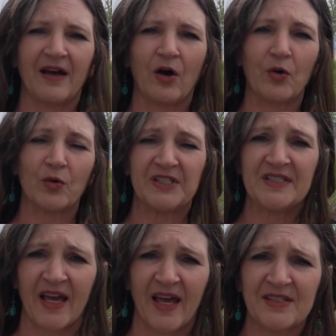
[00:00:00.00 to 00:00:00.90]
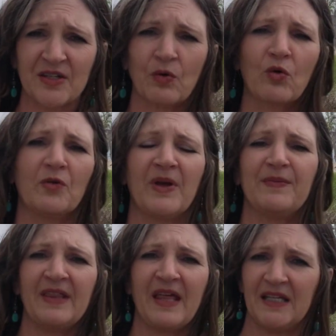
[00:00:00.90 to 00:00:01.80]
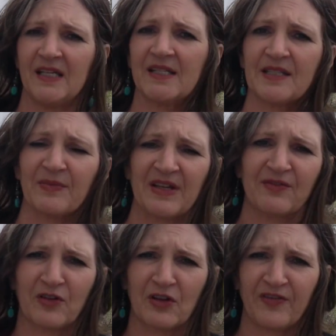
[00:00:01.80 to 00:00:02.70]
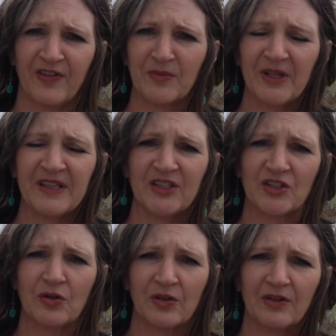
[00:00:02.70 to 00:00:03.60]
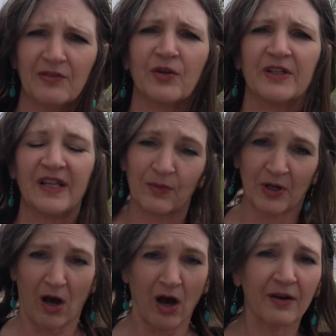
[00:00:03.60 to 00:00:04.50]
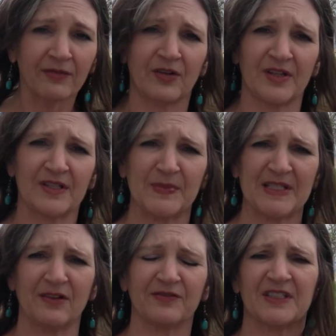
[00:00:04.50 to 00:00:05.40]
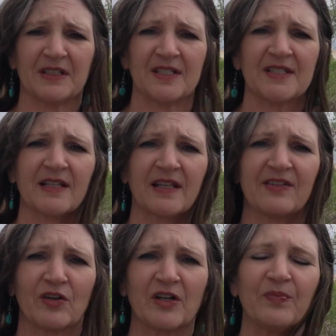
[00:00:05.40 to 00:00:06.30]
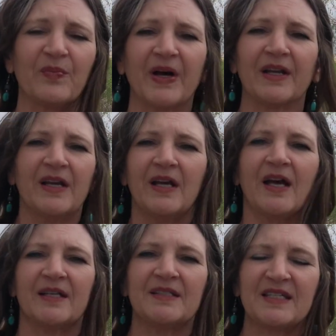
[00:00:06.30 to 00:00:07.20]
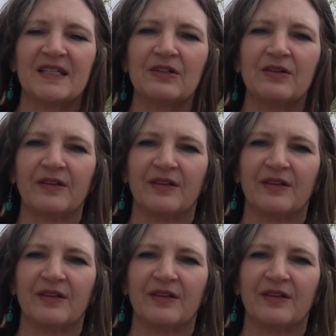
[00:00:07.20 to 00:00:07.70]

owed a debt, or maybe they needed something for their family they just couldn't afford, they would offer themselves into slavery. But until